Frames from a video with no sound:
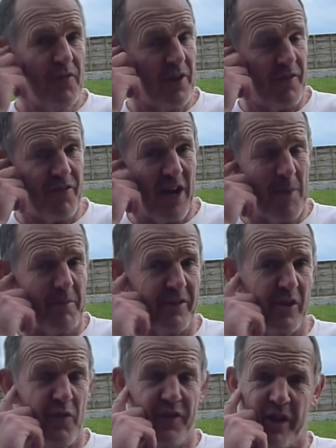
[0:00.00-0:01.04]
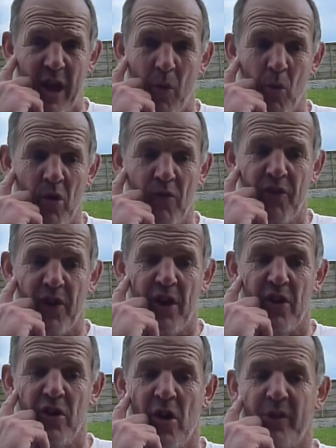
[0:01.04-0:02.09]
for a friable surface you get one,
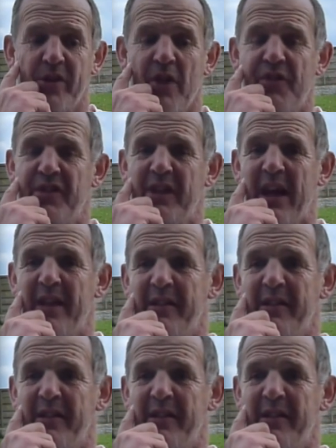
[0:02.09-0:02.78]
for no surface you get